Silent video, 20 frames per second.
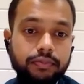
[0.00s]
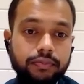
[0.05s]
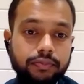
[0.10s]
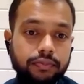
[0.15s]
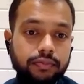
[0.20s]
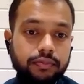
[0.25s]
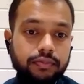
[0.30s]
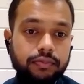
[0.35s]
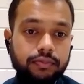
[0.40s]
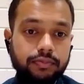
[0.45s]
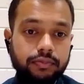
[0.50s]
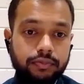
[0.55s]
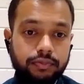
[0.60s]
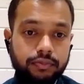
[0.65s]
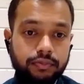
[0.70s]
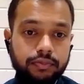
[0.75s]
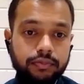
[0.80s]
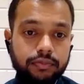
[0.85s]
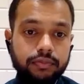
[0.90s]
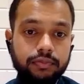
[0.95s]

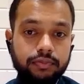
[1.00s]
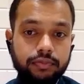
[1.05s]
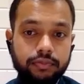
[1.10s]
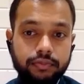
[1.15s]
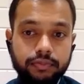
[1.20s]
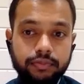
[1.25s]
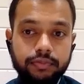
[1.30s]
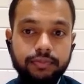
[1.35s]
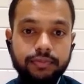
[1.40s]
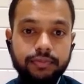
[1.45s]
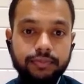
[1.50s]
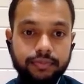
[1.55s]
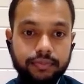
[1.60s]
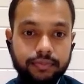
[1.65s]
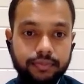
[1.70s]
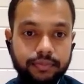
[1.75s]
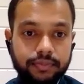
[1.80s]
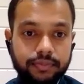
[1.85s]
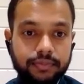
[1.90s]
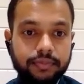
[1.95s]

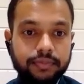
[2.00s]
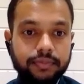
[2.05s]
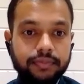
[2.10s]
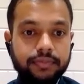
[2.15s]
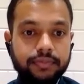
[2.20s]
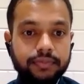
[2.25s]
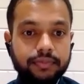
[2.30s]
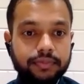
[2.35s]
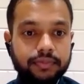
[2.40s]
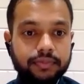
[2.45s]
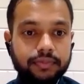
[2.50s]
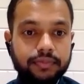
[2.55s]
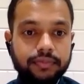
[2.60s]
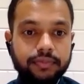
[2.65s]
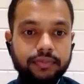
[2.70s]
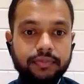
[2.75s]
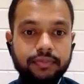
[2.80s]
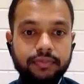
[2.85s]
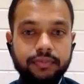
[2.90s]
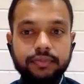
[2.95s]

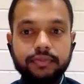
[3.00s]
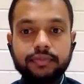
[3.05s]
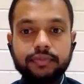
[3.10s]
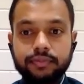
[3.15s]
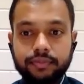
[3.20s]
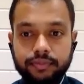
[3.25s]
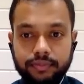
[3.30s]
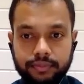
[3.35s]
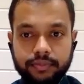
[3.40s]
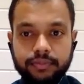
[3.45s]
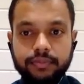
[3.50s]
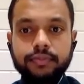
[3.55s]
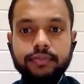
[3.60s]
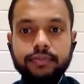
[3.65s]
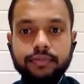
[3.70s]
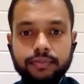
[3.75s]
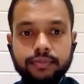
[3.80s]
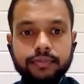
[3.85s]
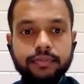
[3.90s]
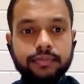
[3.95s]

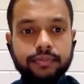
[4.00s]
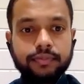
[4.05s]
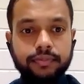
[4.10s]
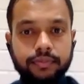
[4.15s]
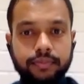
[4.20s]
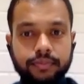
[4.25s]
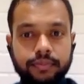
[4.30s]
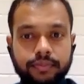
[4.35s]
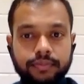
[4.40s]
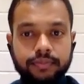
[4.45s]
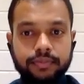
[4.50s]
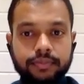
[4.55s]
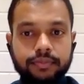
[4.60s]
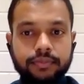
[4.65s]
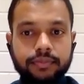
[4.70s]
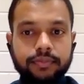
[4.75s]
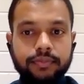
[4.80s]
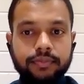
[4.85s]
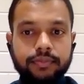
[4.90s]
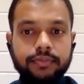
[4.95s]

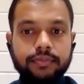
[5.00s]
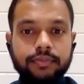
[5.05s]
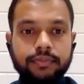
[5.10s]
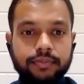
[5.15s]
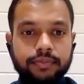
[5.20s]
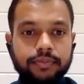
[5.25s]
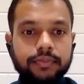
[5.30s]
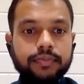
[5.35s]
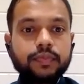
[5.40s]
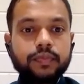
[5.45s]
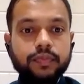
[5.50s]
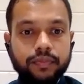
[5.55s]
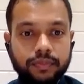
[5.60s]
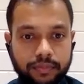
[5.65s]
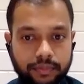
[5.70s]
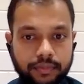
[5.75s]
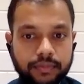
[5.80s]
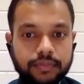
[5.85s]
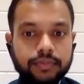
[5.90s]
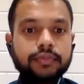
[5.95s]

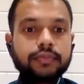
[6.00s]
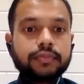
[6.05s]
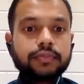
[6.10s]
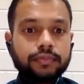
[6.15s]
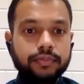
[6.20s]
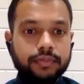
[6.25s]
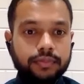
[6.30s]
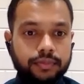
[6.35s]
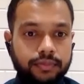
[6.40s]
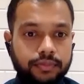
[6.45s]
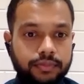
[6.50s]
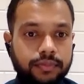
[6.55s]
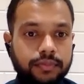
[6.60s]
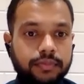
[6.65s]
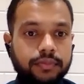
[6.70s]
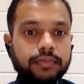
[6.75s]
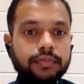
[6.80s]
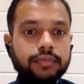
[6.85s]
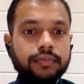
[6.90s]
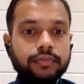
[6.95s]

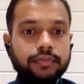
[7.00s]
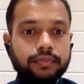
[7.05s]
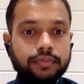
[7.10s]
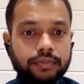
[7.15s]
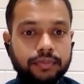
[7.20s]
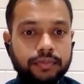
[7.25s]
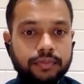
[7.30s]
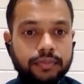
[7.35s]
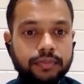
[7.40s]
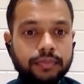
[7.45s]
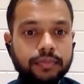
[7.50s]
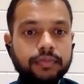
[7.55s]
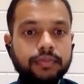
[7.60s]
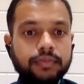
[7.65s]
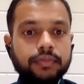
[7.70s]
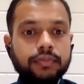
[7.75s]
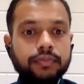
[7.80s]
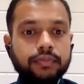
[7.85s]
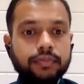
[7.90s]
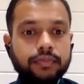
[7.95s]
The person shown says nothing.